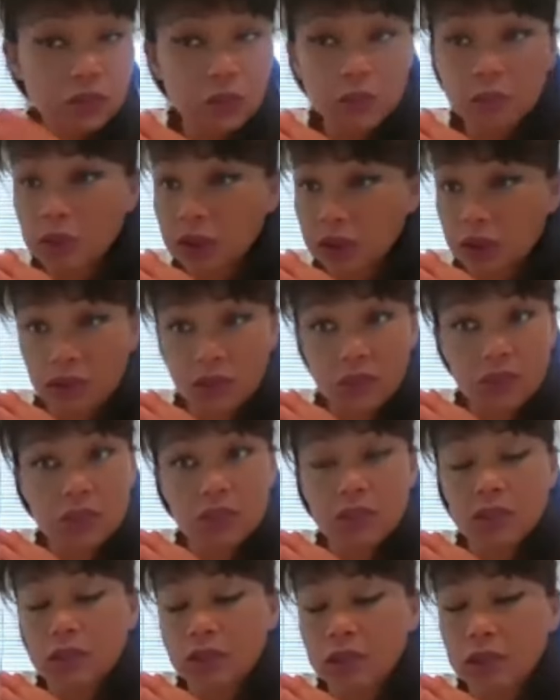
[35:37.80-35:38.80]
so
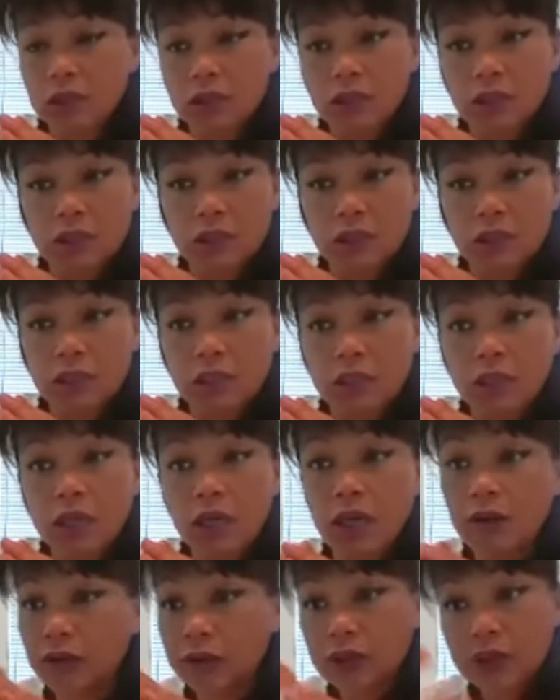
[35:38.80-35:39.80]
much.
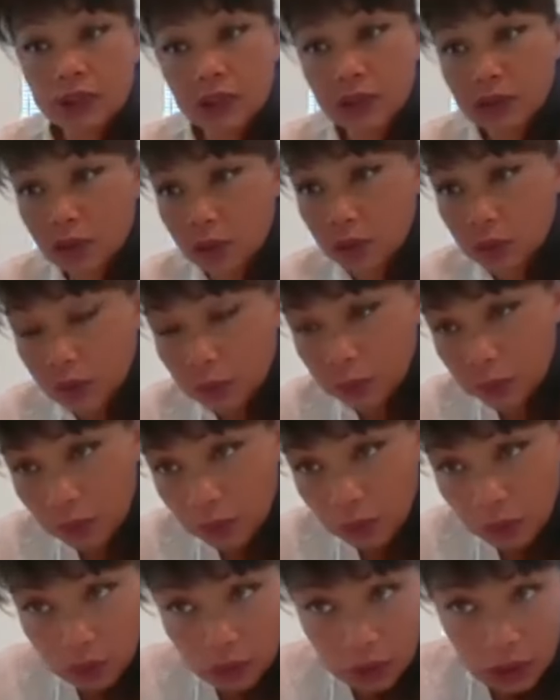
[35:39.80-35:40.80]
Ever since you were
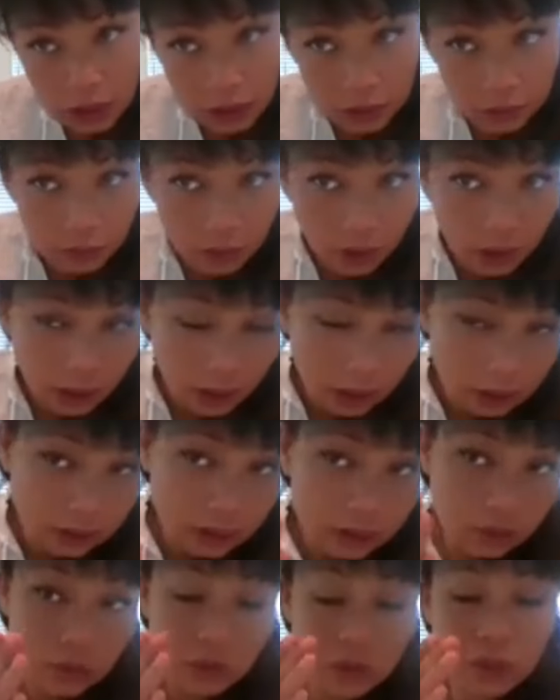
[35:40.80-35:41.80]
born, I write
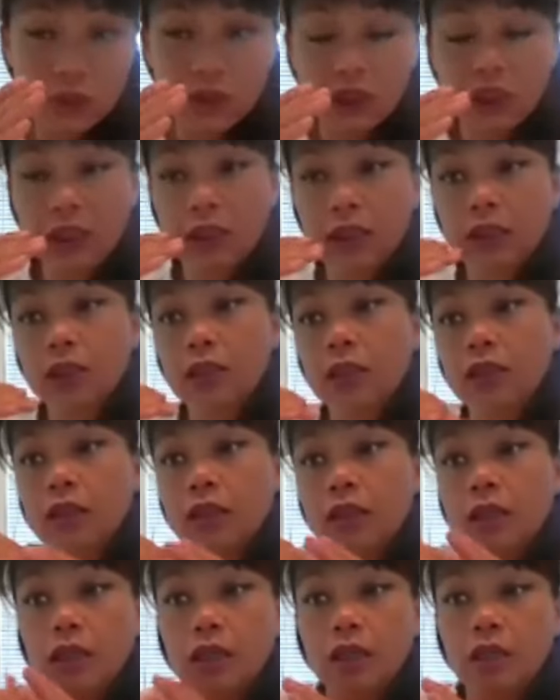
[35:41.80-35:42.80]
until today
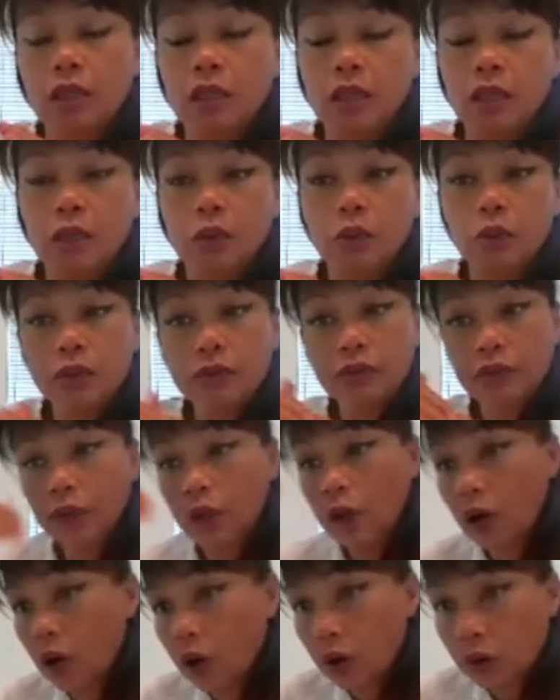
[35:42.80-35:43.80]
with
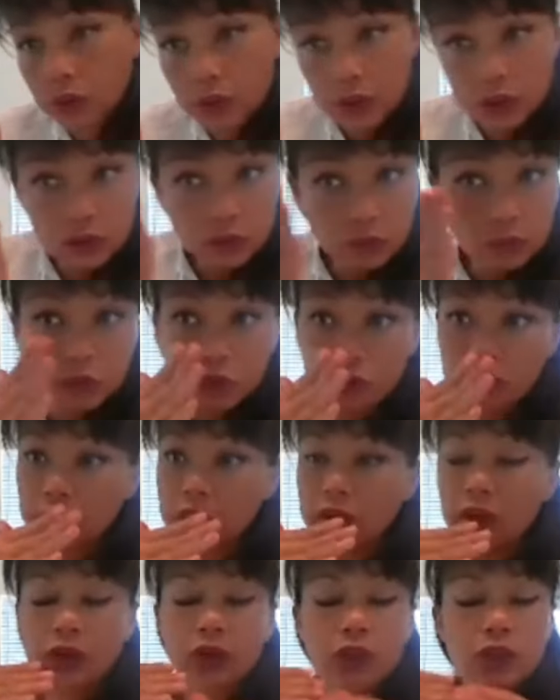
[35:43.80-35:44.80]
all these
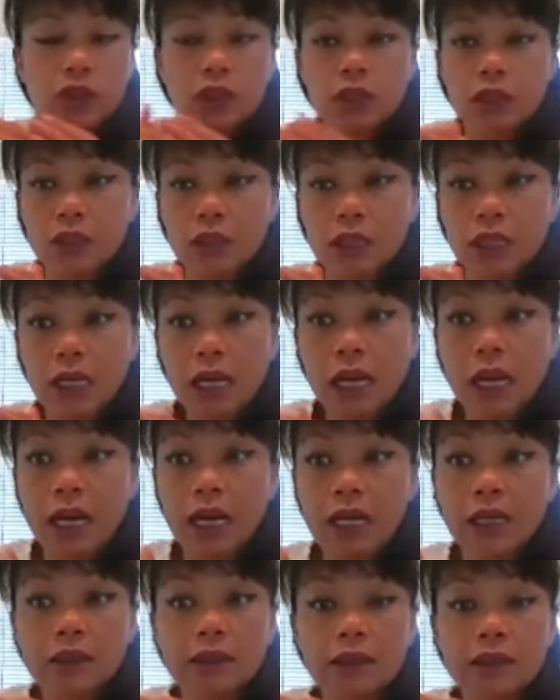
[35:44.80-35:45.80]
movements.
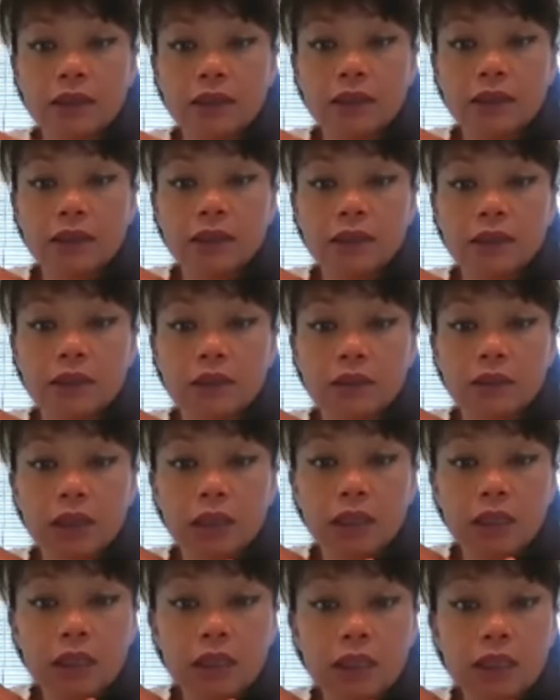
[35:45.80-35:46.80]
And
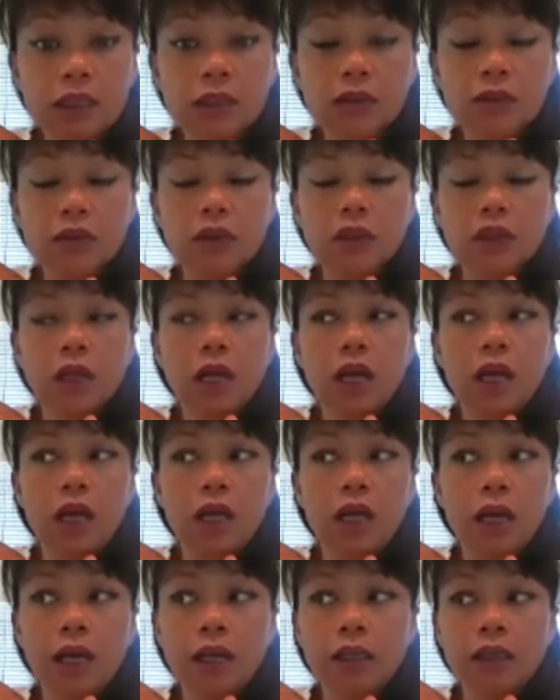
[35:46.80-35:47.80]
it
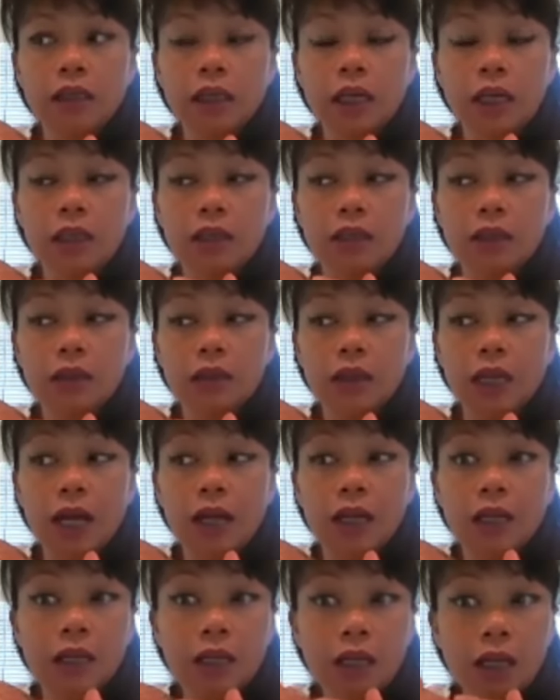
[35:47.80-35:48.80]
and and
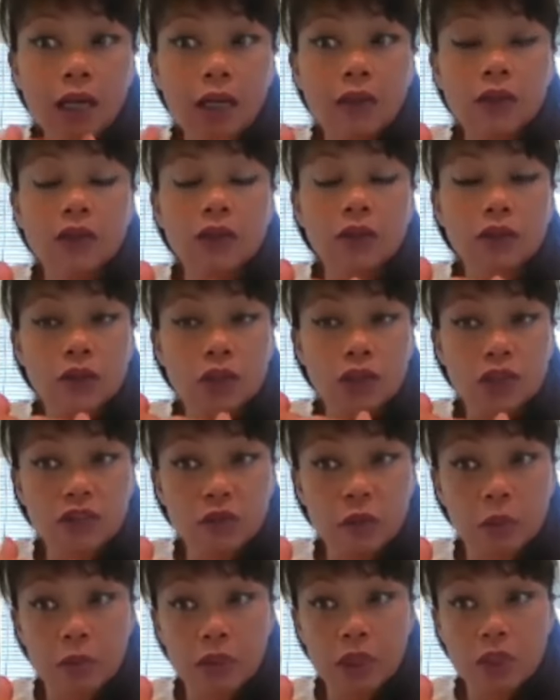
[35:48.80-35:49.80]
allow the
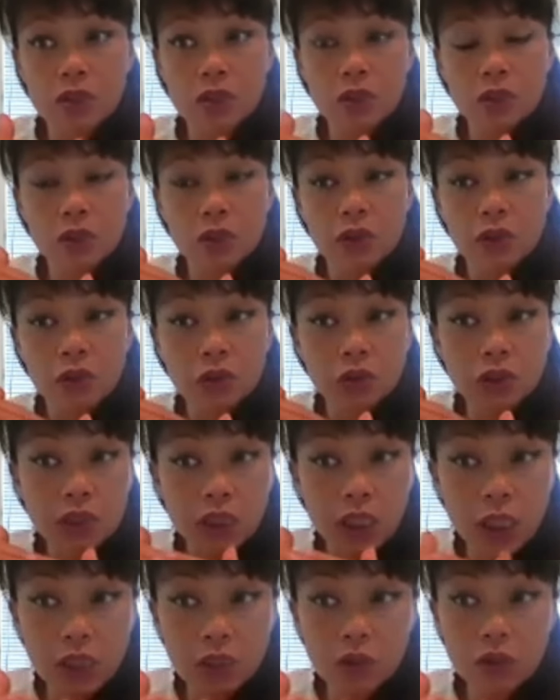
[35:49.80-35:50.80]
transformation to
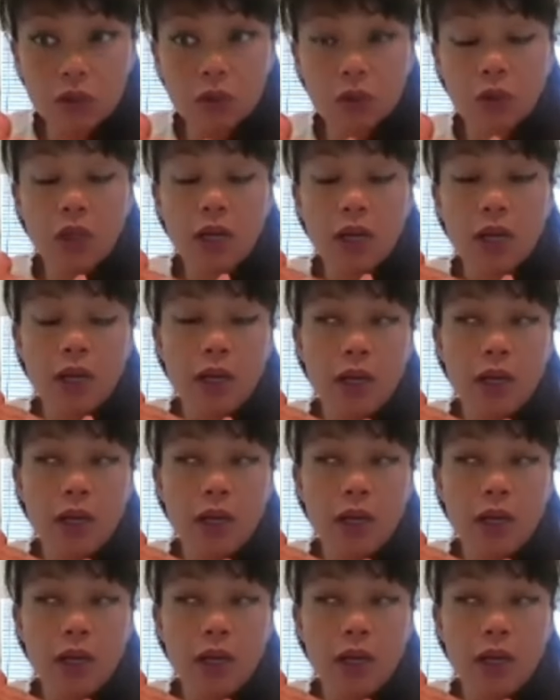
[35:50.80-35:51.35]
take you